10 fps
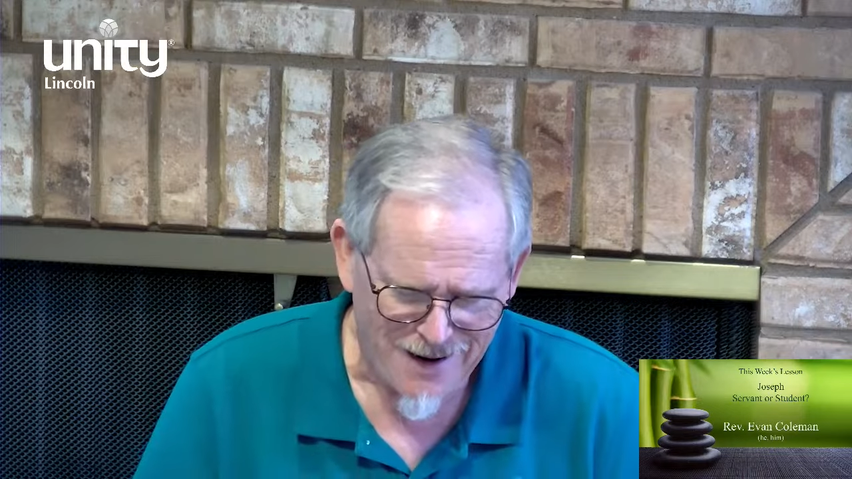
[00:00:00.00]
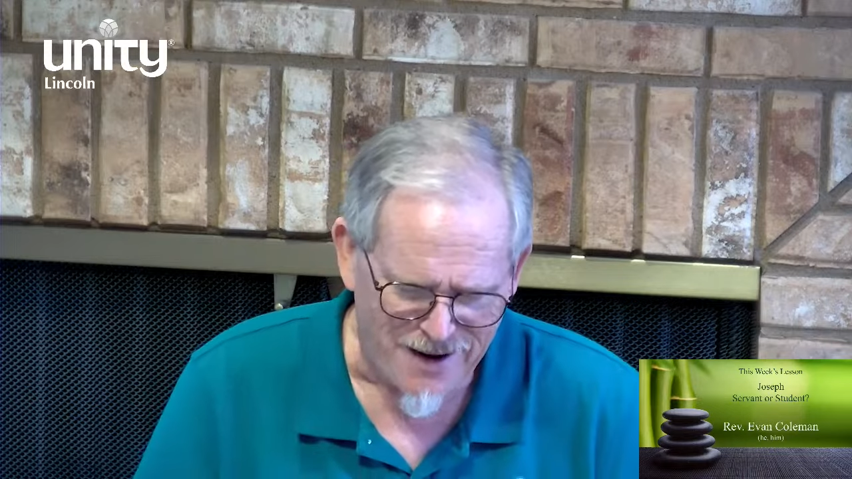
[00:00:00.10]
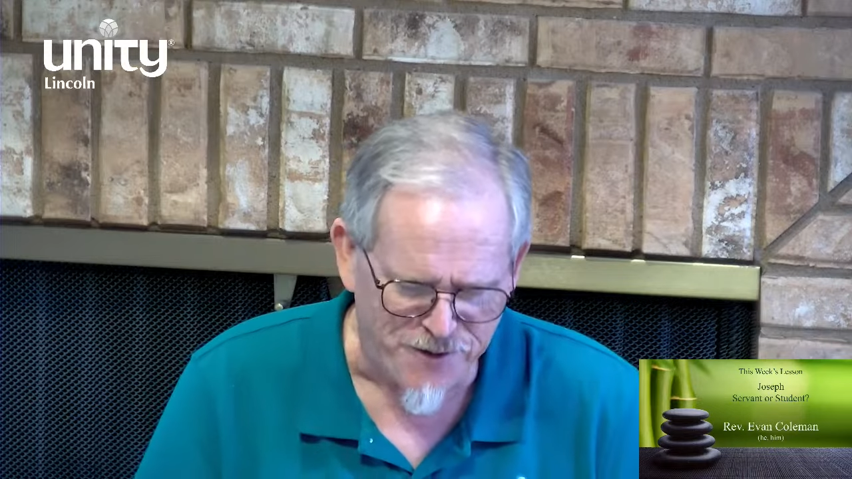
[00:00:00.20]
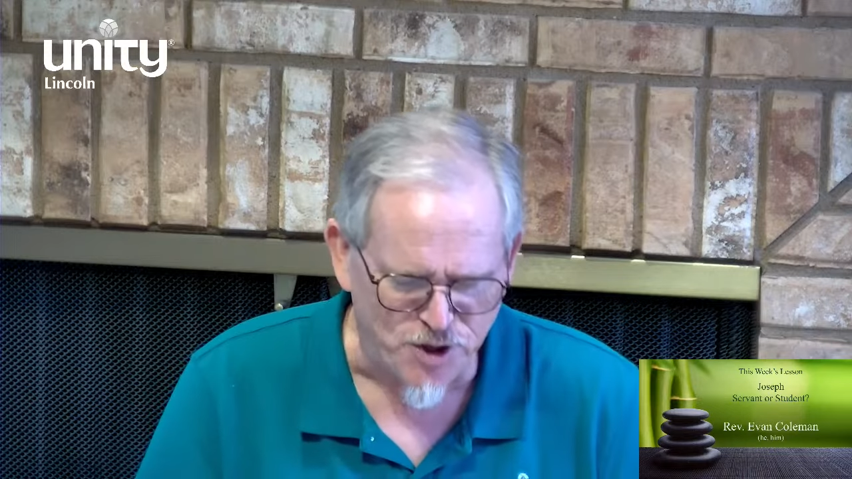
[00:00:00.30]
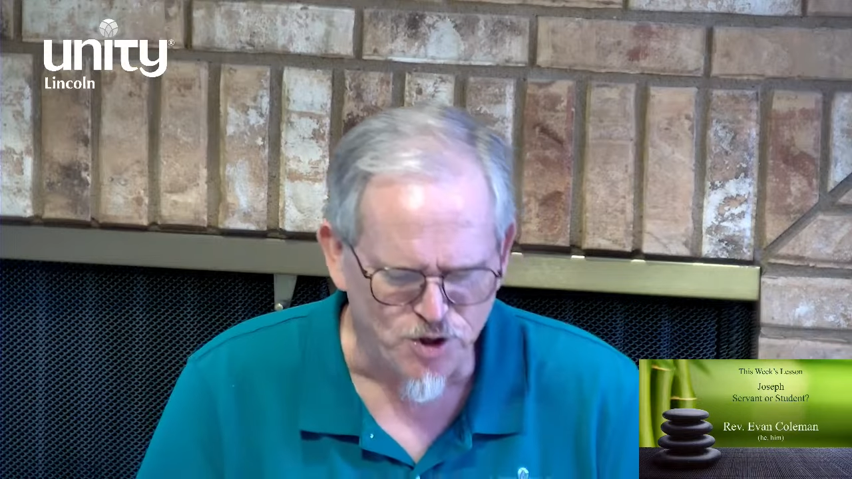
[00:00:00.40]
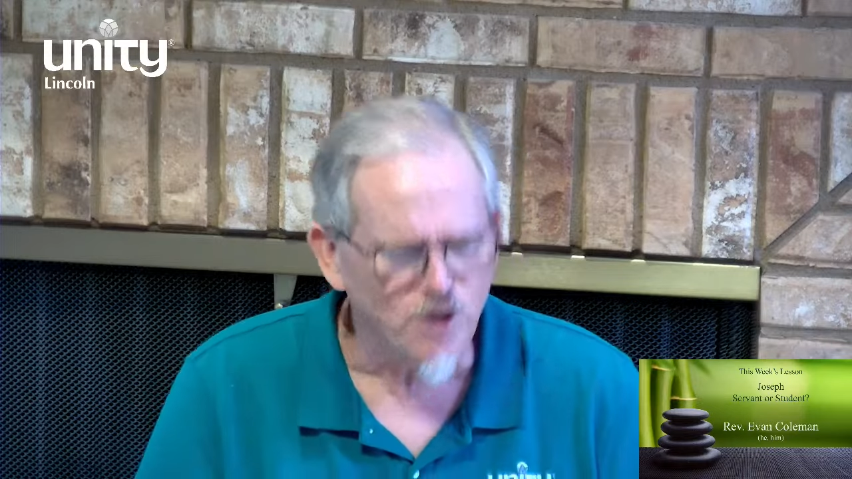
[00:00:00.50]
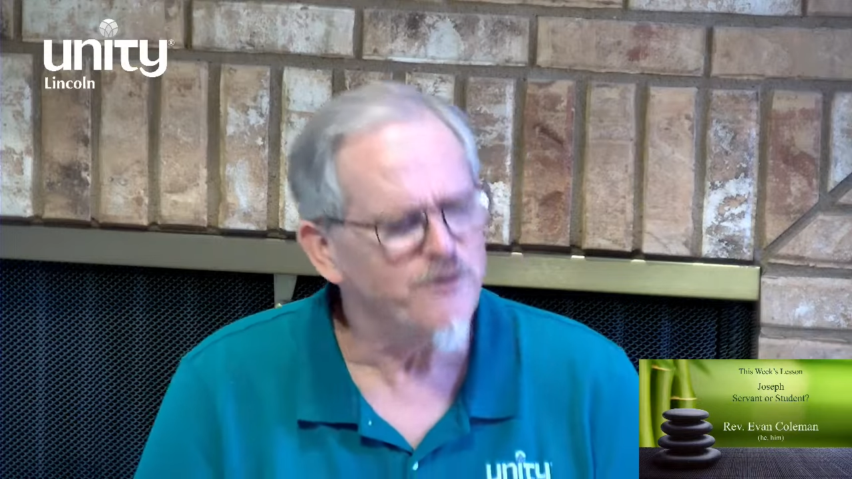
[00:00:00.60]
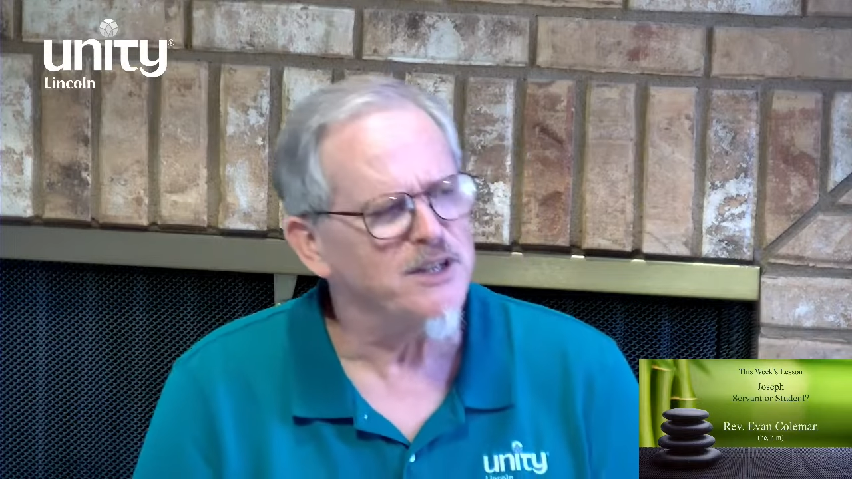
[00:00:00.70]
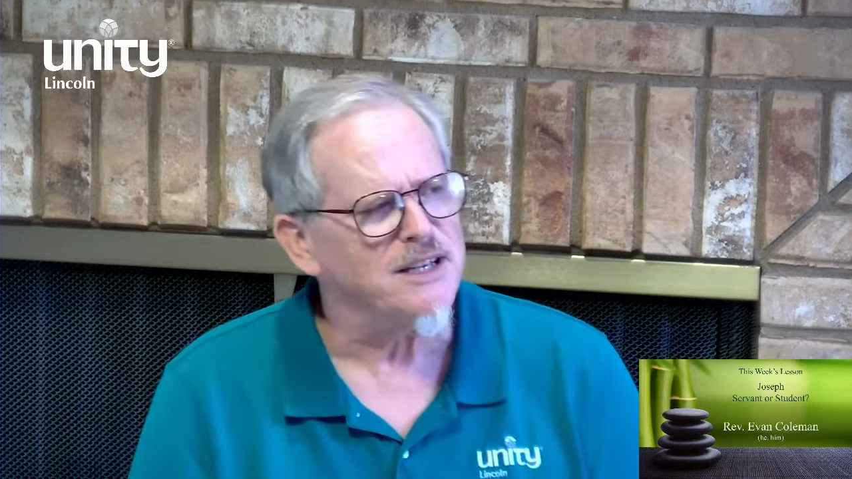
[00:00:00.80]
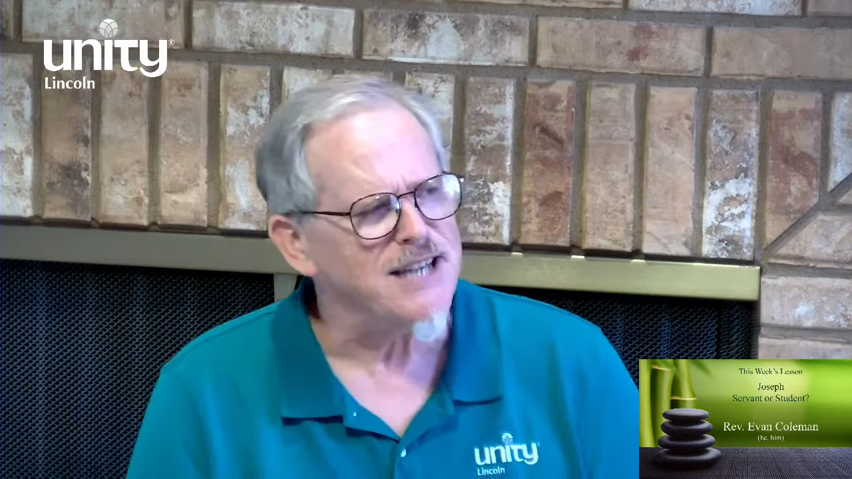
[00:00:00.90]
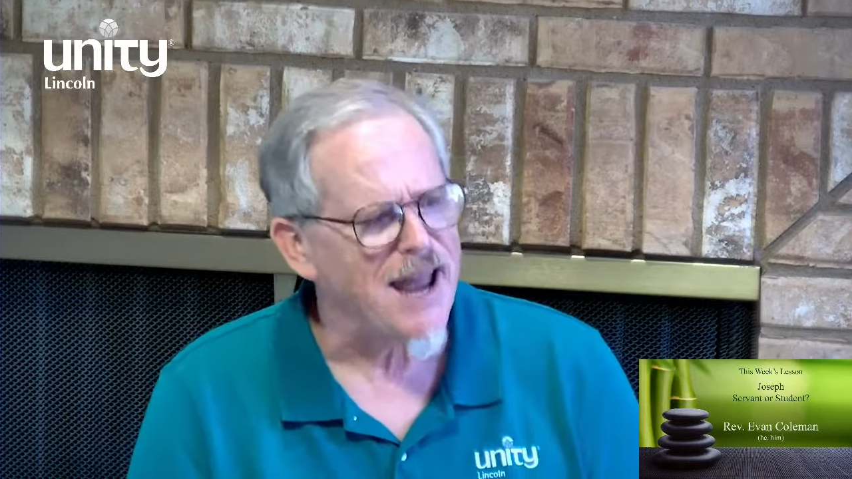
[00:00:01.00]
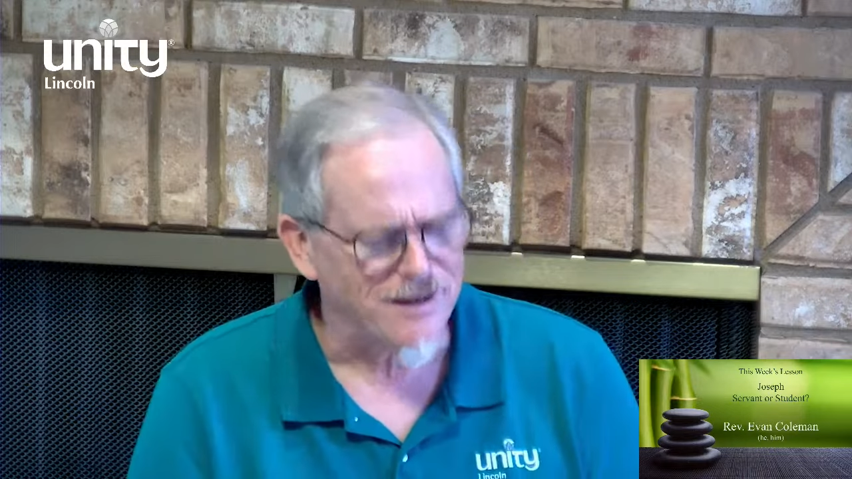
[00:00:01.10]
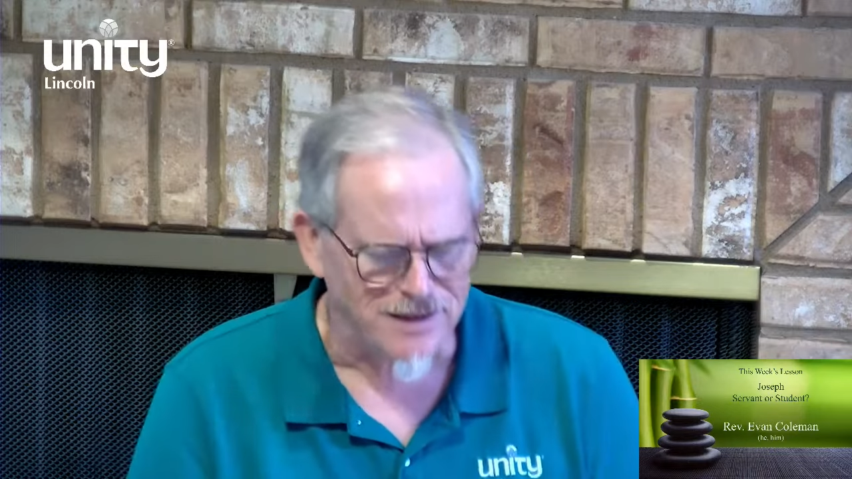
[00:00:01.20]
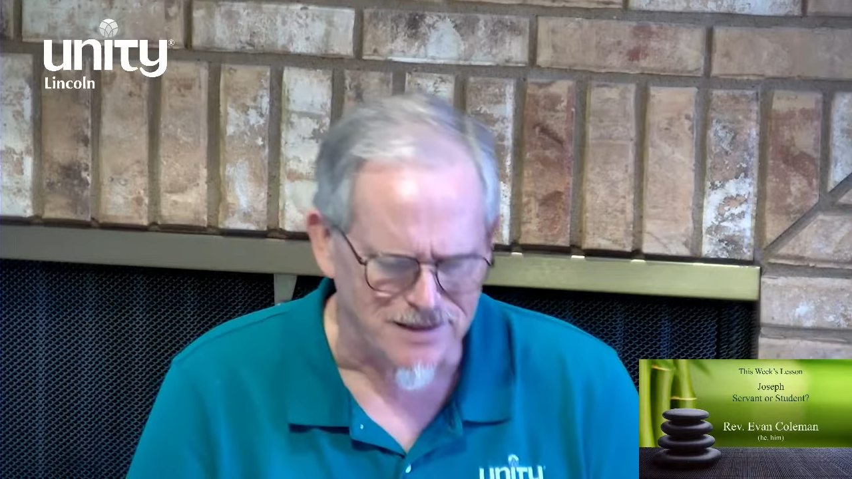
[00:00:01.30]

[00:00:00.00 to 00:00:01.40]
If a servant attacked a